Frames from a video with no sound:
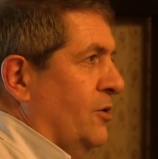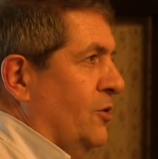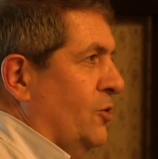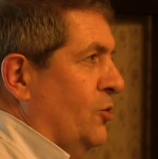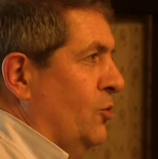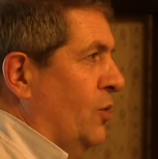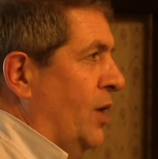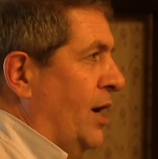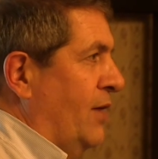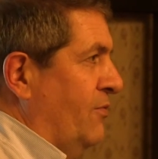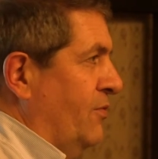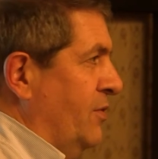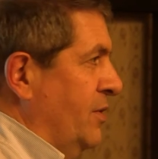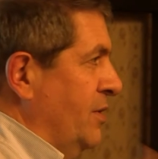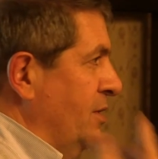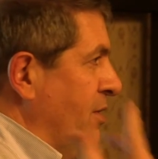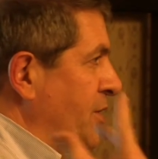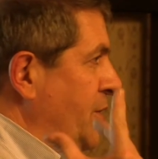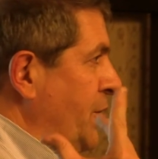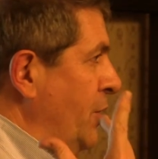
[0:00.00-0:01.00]

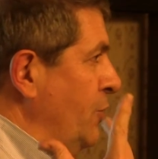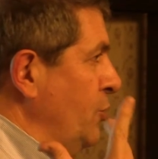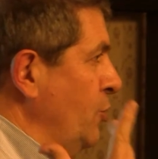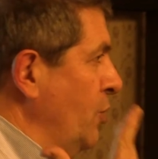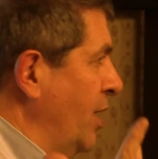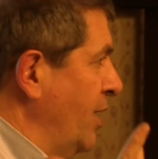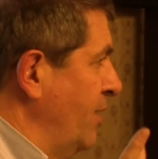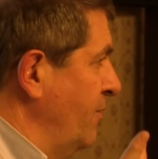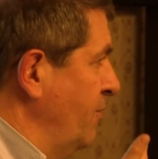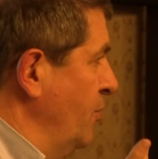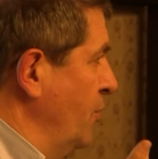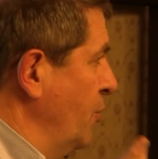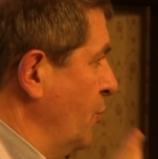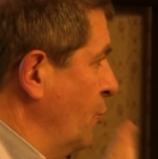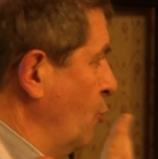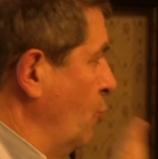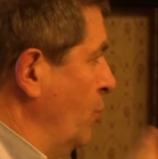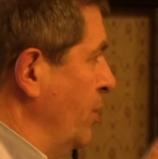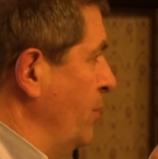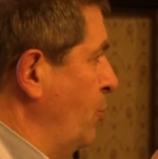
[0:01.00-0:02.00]
here you have
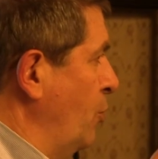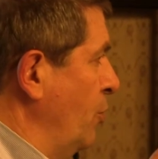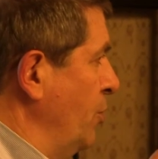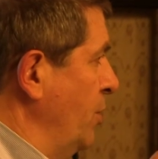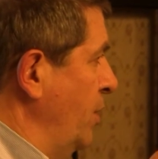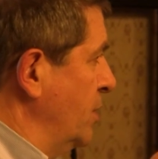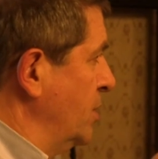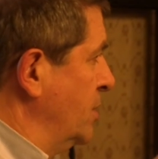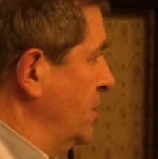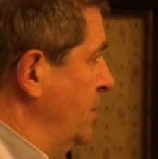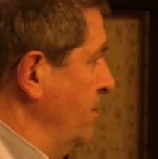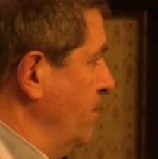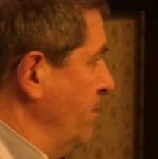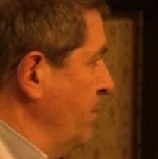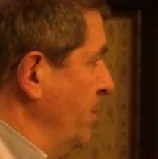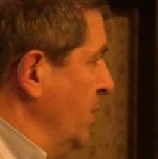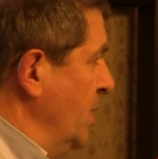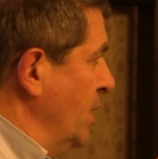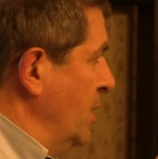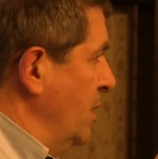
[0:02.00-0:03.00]
3 products,
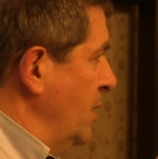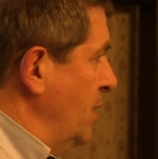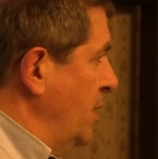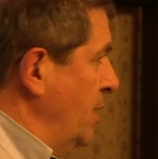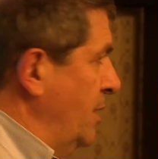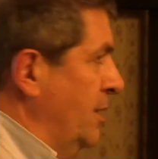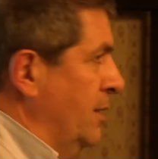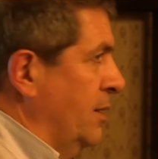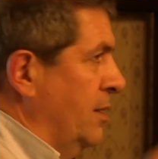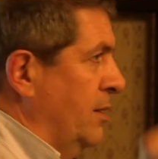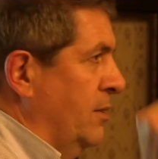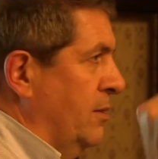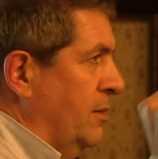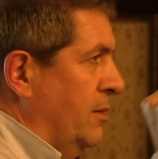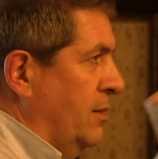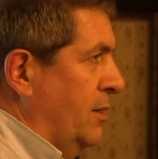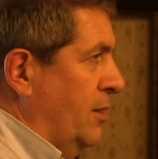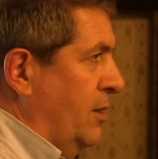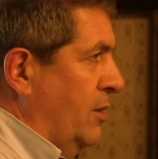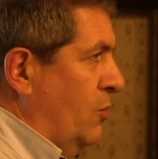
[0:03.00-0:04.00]

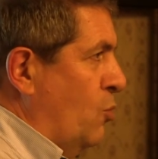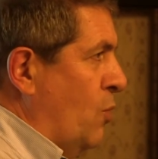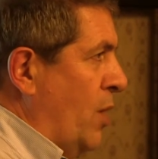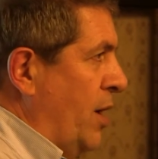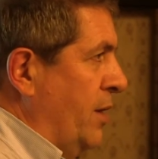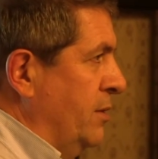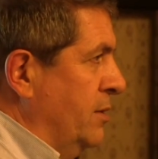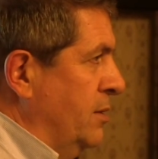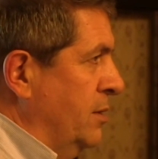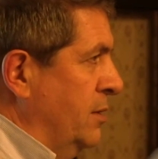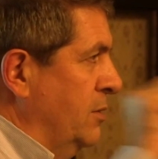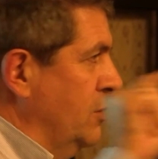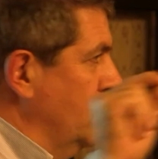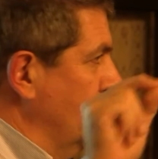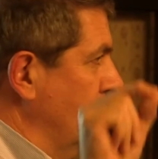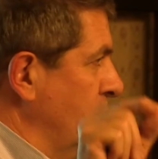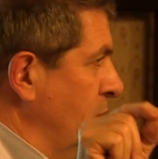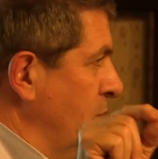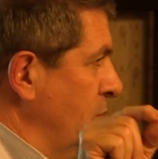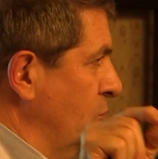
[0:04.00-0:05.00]
1,
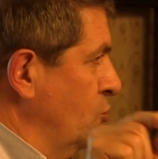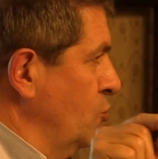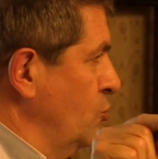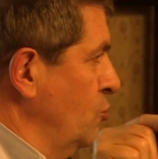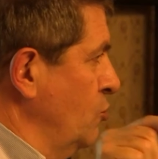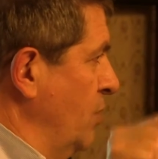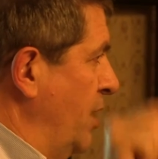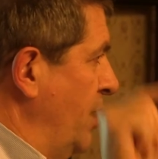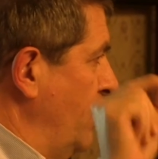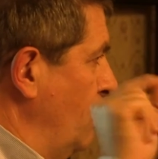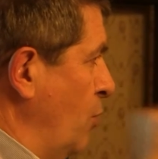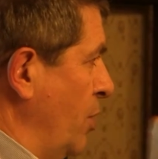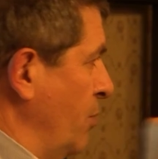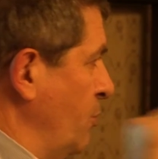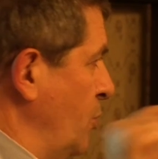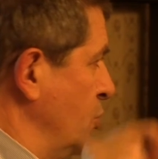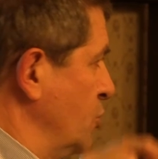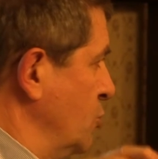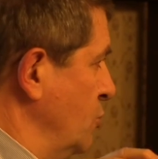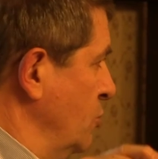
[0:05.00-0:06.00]
2, and 1
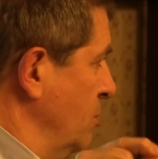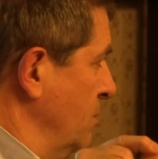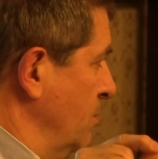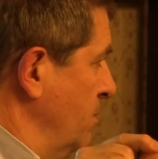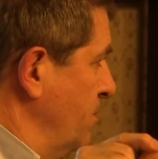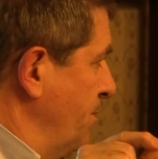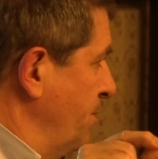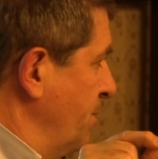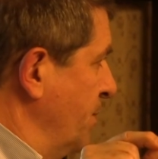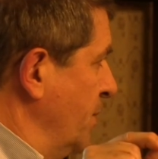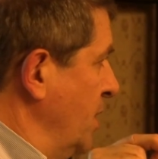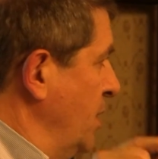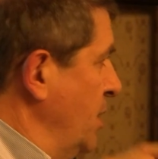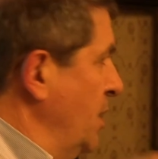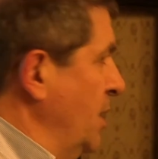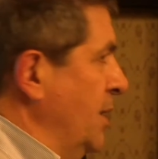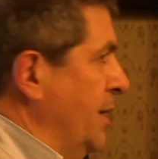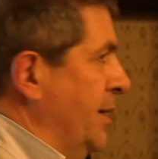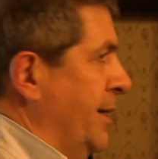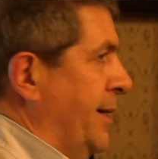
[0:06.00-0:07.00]
plus 2.
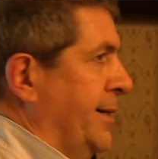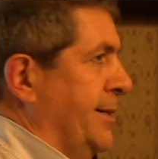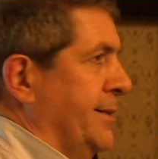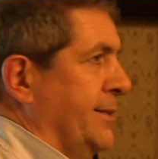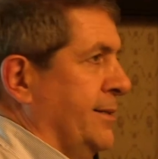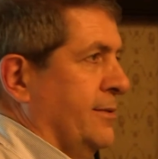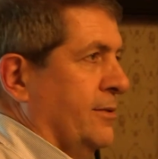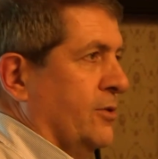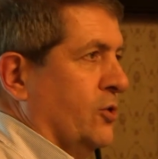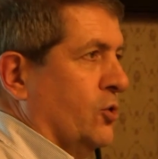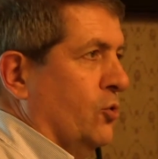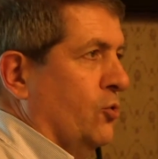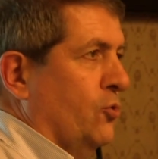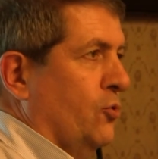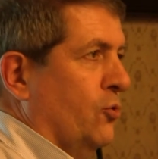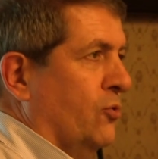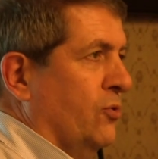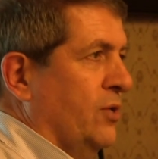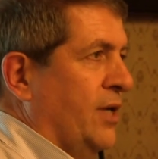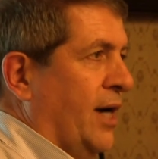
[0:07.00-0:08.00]
So
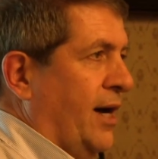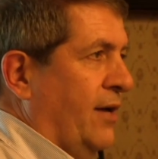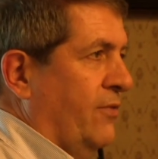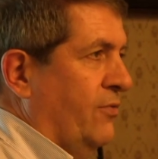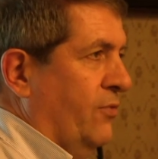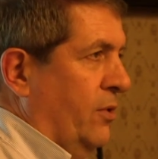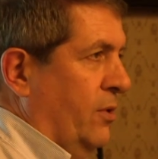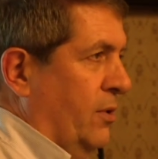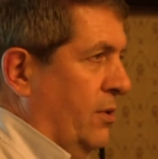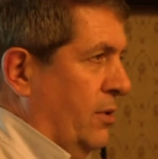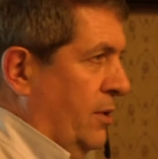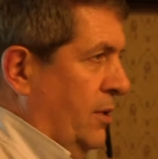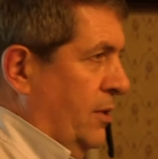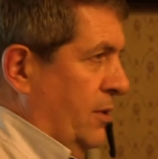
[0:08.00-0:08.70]
you could have a